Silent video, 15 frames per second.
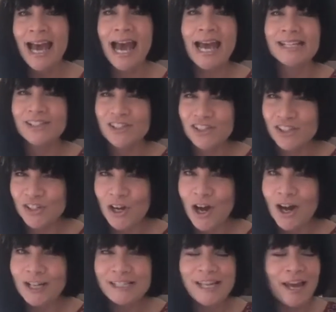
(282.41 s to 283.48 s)
and
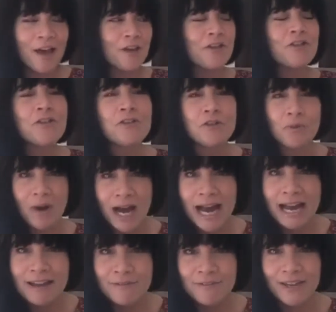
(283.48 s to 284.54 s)
start
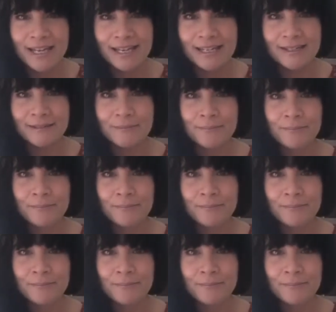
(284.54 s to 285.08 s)
thriving